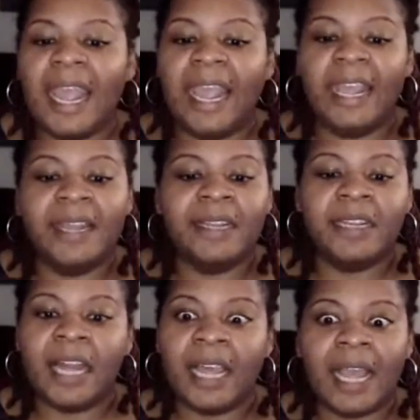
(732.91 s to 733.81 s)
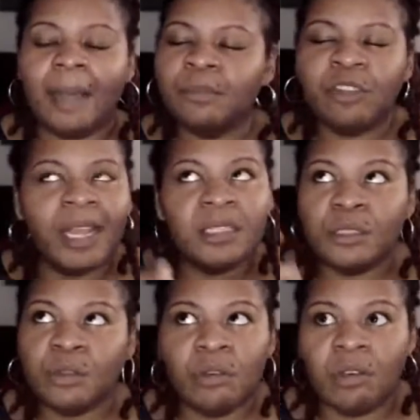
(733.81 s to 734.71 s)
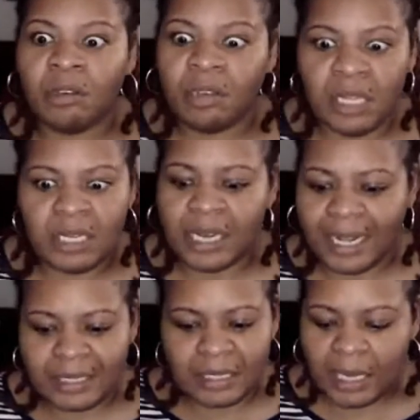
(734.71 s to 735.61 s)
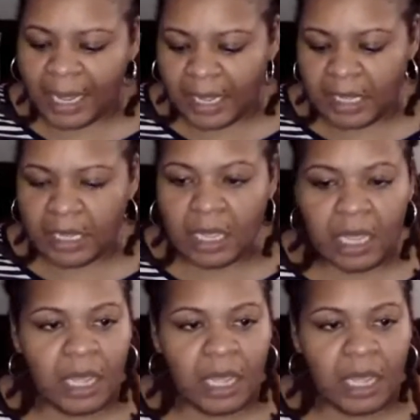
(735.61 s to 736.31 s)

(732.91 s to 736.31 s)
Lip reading: and like, I'm trying so hard not to like